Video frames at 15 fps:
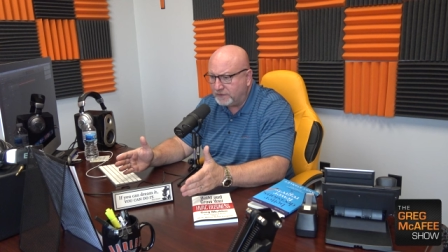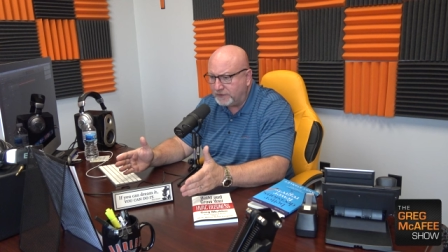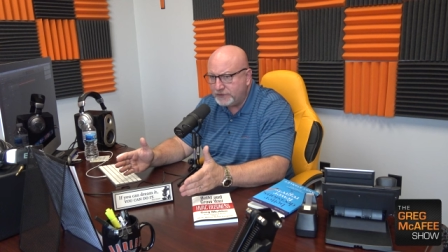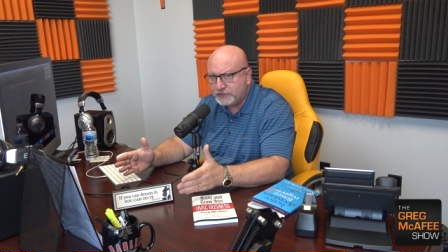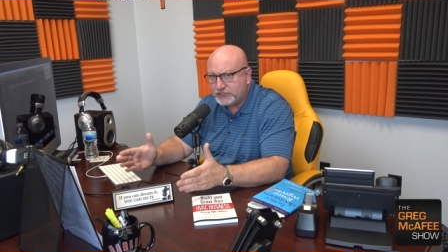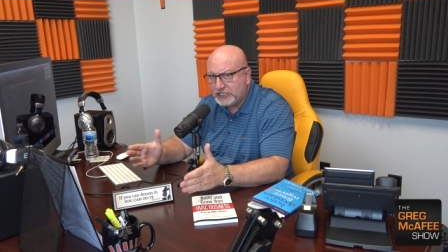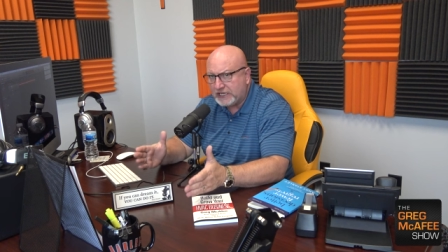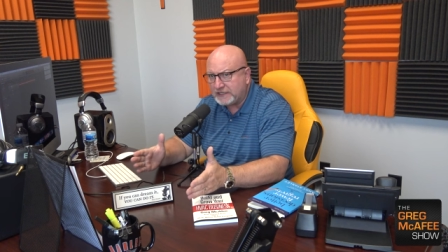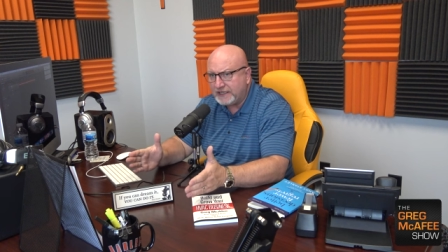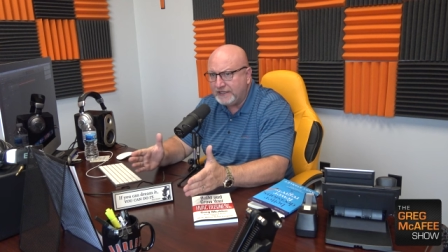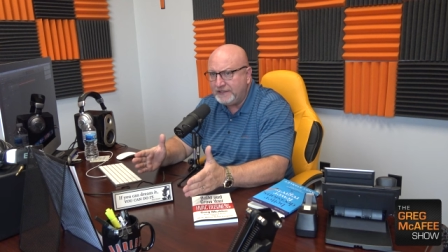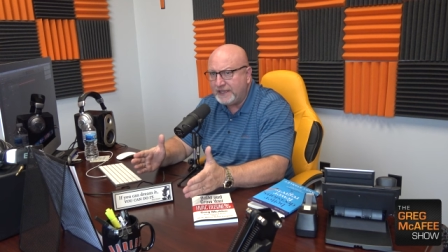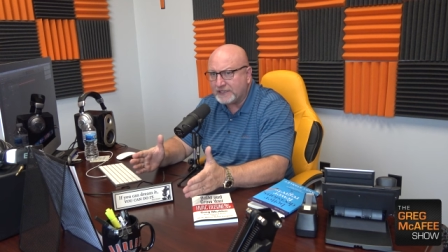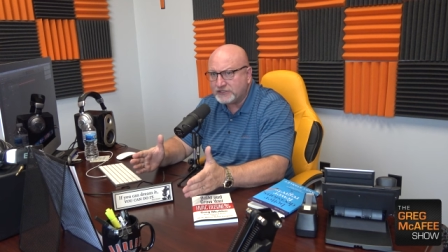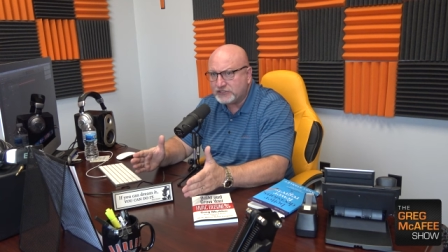Are you stuck
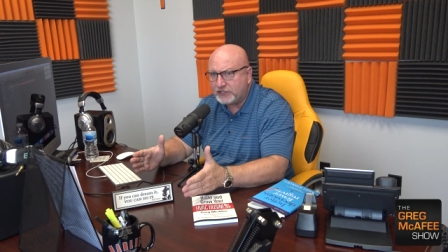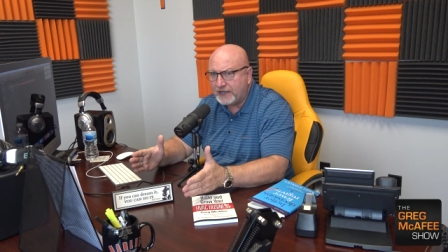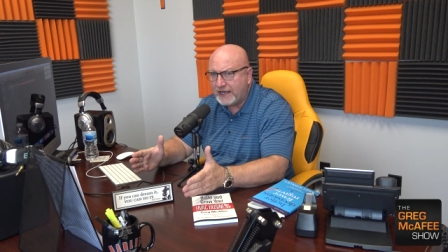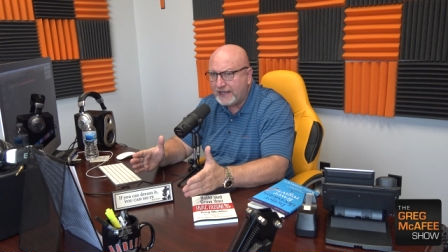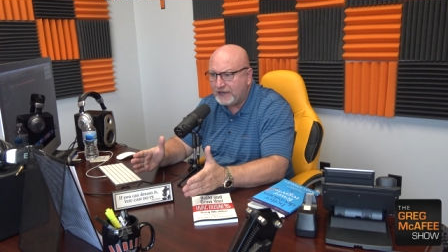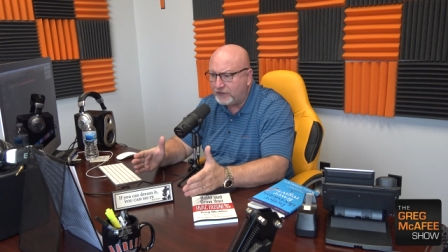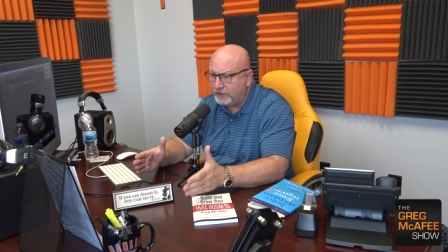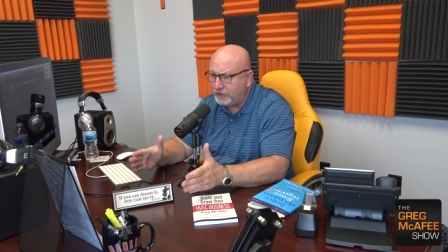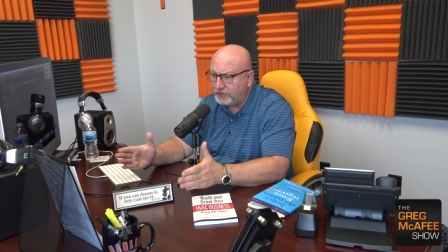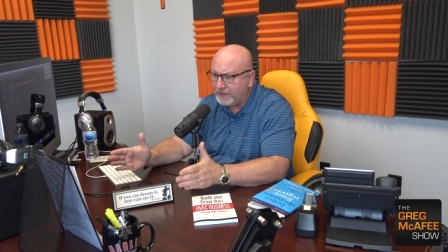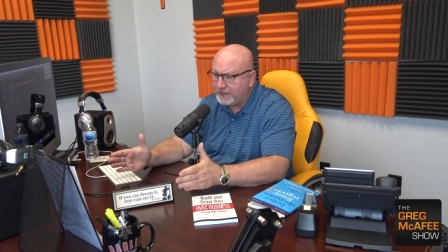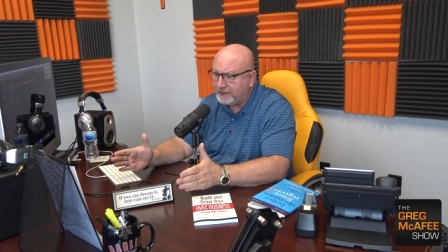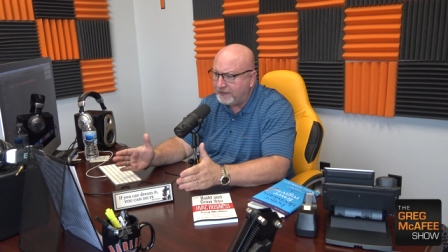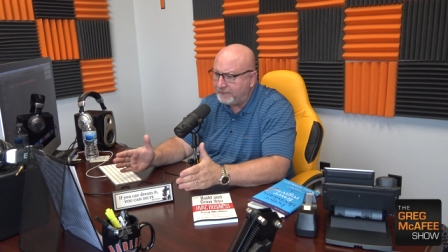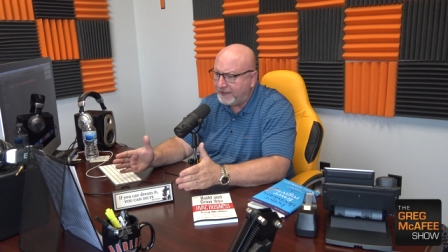in yesterday? Or are you
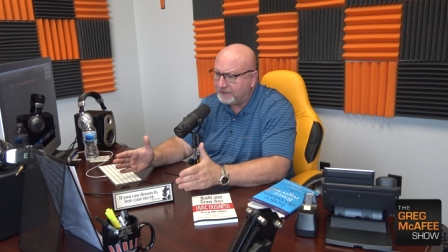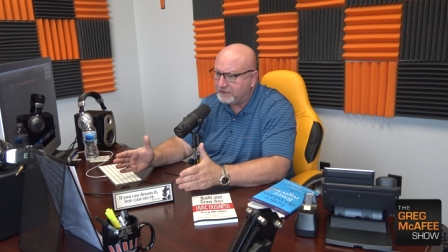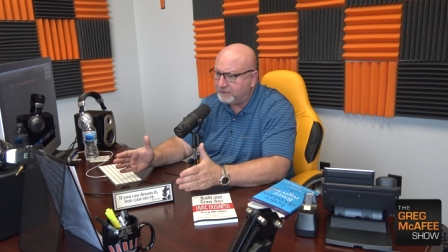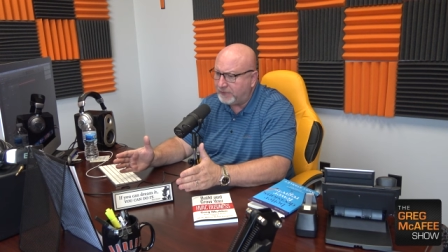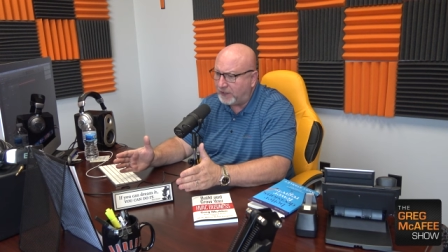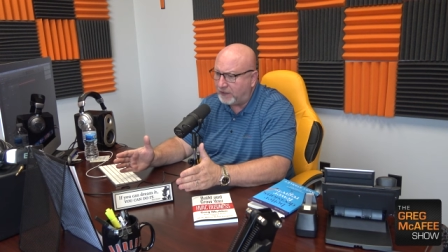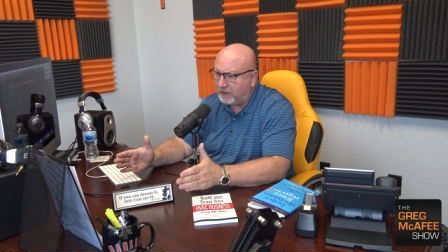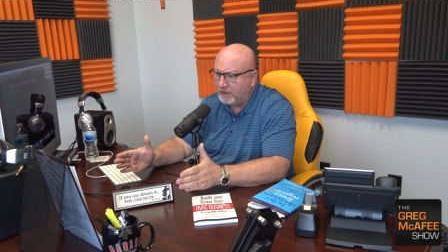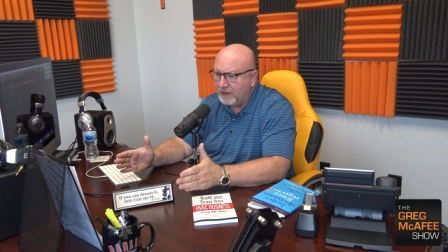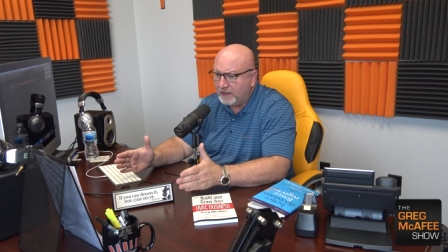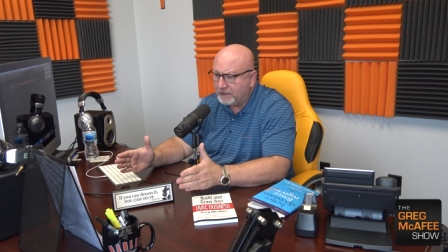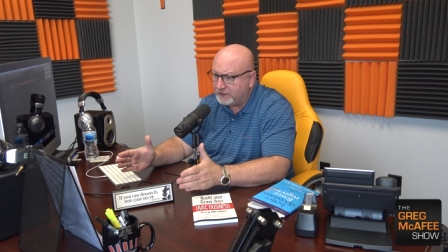thinking about tomorrow?